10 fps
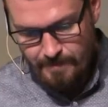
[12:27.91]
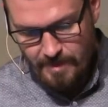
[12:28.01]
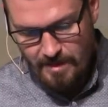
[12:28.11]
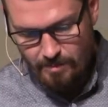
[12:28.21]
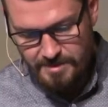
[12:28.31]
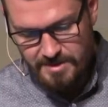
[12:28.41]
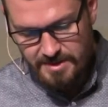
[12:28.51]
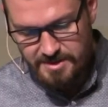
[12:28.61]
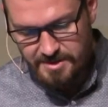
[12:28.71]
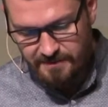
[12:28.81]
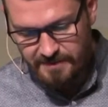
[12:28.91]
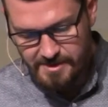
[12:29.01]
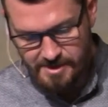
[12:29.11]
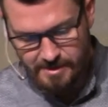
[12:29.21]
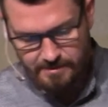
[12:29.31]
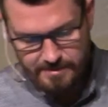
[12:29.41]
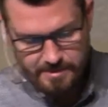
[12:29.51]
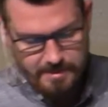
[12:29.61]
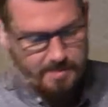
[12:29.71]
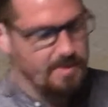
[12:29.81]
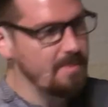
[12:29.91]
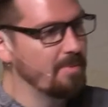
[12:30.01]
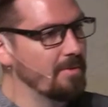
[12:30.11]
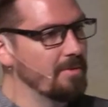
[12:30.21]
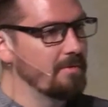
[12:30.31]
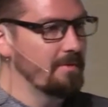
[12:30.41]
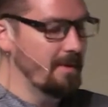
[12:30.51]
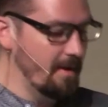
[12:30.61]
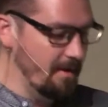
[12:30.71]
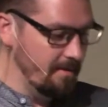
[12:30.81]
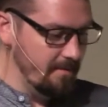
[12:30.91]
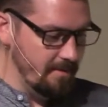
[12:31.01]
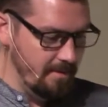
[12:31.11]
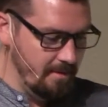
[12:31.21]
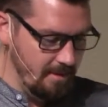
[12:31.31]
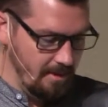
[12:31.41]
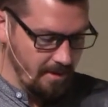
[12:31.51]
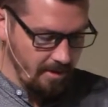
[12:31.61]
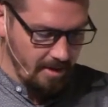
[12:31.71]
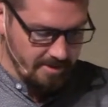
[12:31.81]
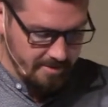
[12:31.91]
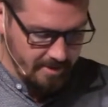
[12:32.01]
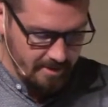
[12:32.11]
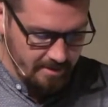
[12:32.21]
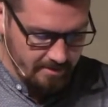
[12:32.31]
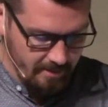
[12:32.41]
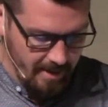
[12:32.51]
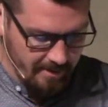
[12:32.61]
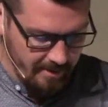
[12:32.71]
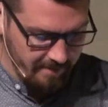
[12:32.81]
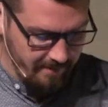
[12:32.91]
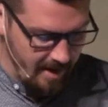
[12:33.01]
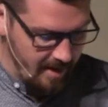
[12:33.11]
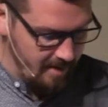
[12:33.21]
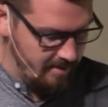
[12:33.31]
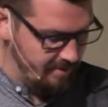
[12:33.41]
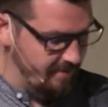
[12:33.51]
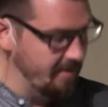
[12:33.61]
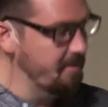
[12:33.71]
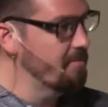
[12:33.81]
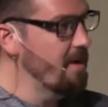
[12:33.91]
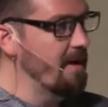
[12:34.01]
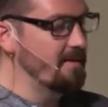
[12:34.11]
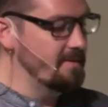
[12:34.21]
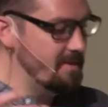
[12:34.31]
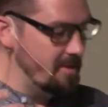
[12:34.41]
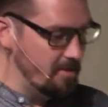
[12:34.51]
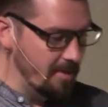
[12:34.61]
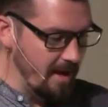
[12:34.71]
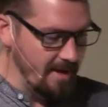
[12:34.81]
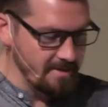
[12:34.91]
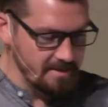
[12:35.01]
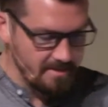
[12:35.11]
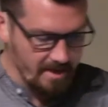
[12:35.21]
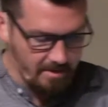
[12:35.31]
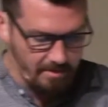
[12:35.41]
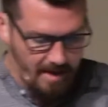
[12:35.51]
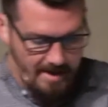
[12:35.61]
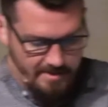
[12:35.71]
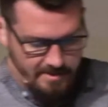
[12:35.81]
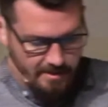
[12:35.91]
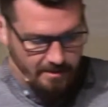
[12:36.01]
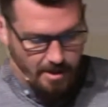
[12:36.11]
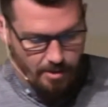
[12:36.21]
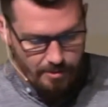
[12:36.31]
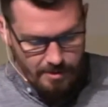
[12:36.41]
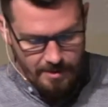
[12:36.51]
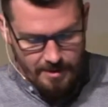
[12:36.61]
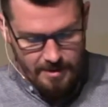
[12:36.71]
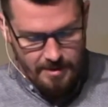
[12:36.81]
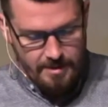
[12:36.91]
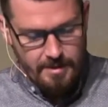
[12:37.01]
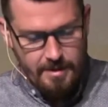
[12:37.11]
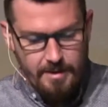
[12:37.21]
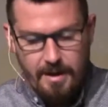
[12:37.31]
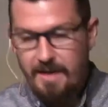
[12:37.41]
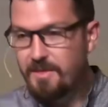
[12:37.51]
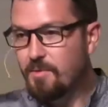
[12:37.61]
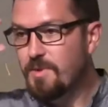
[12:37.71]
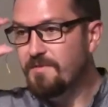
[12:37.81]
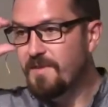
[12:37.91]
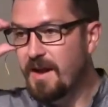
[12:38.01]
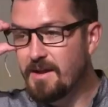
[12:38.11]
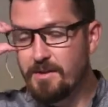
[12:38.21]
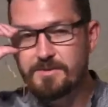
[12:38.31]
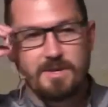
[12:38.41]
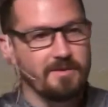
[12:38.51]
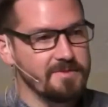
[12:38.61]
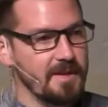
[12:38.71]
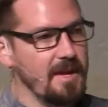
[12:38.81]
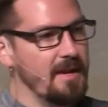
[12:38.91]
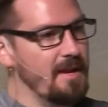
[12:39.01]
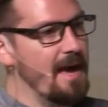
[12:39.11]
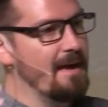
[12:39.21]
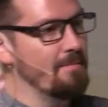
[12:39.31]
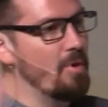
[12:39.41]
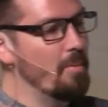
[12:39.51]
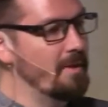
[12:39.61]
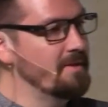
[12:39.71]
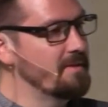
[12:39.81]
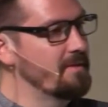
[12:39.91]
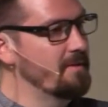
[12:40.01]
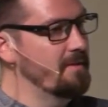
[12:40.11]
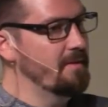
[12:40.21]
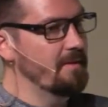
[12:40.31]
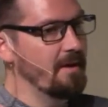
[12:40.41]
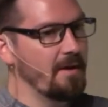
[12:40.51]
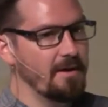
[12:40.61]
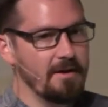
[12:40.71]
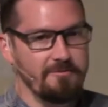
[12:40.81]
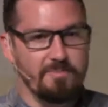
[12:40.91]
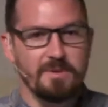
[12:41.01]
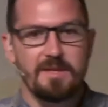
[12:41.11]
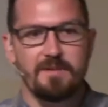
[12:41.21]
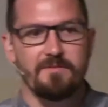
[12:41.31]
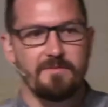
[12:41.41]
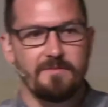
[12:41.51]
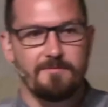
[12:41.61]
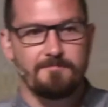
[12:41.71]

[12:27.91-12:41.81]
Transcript: And with such division, so many people in our country rightly afraid, feeling threatened, dehumanized, terrorized, and alone, I think we find ourselves again at a moment of belief.